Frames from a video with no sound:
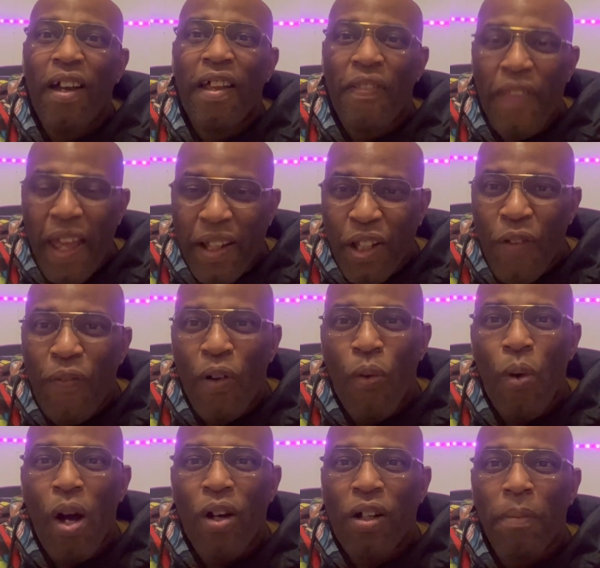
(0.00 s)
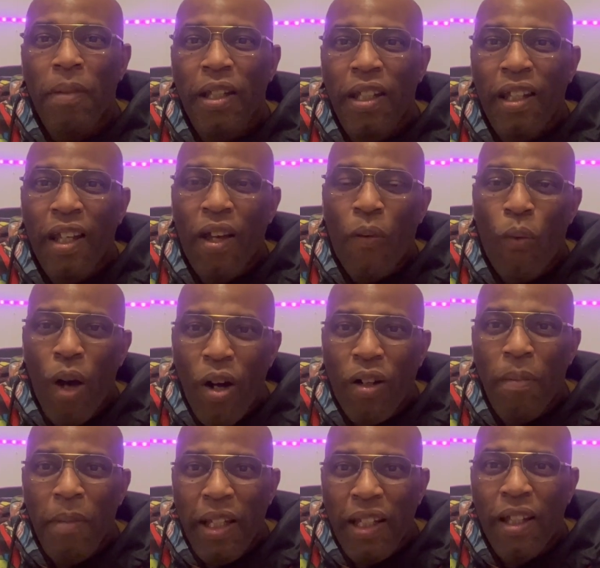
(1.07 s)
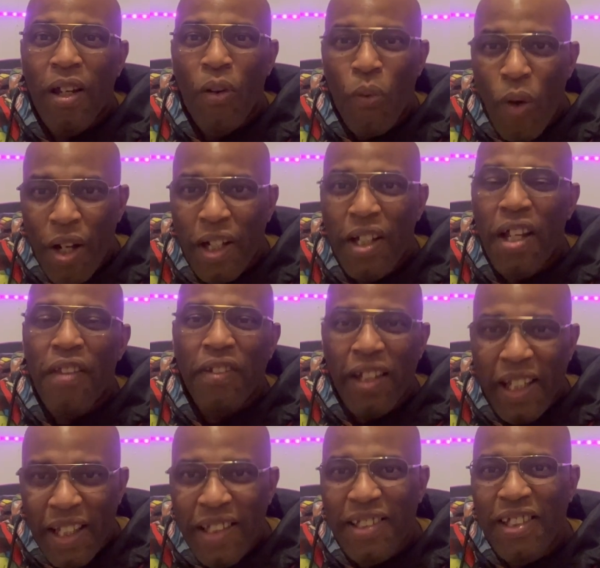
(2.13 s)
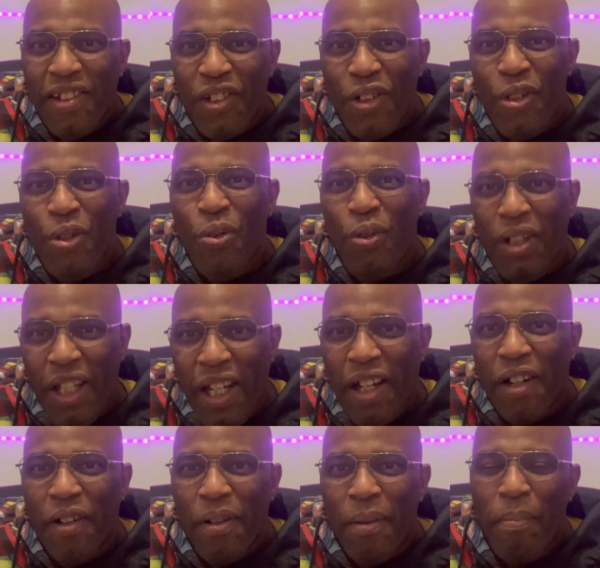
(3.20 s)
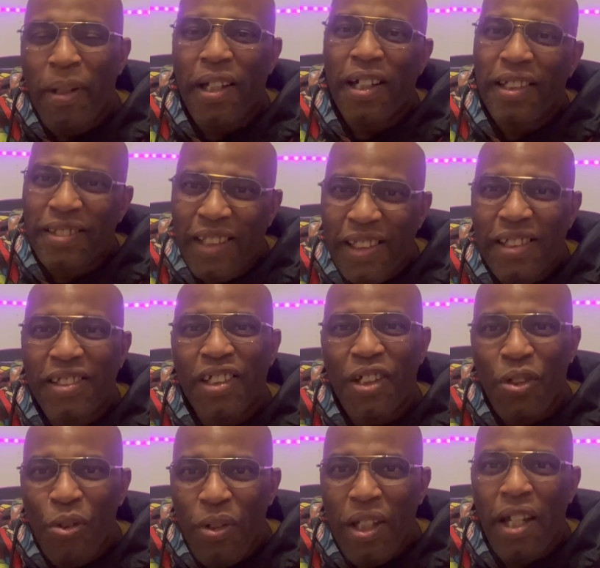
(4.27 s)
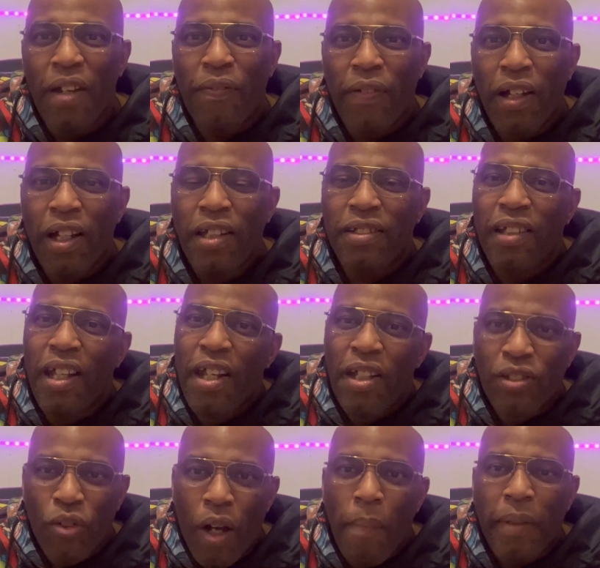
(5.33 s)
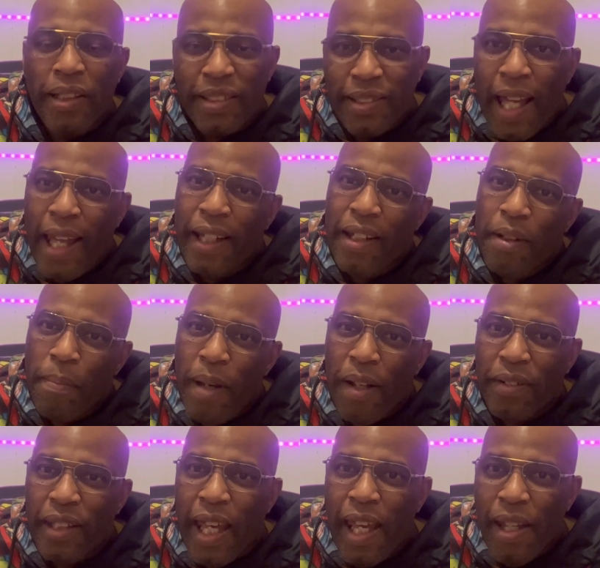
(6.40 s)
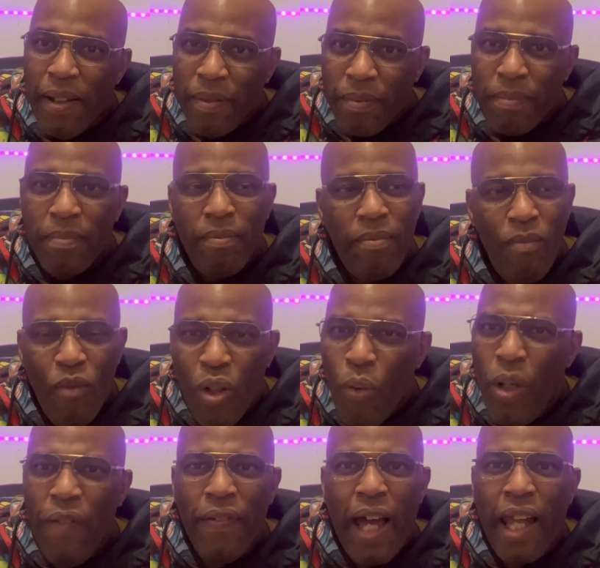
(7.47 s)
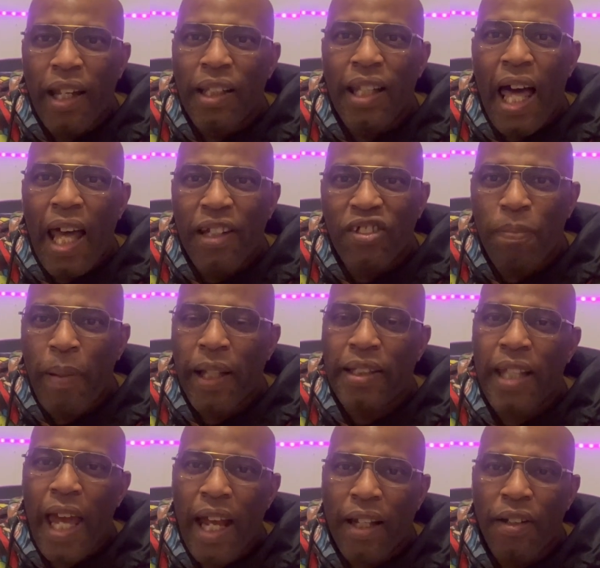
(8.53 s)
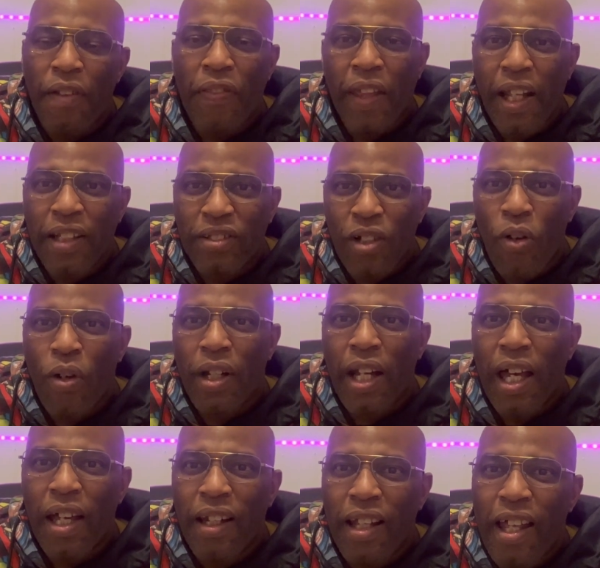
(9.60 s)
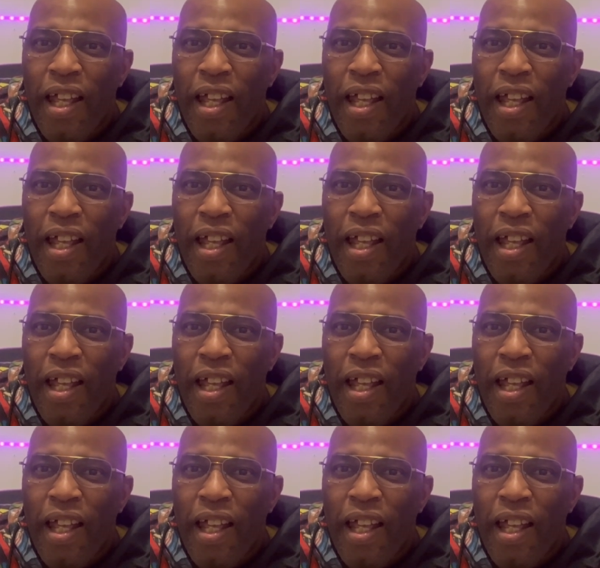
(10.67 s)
Thank you for welcoming welcoming one another into the new year because this is a new year for us. So I'm excited about that. We've got a lot of spectacular things going on.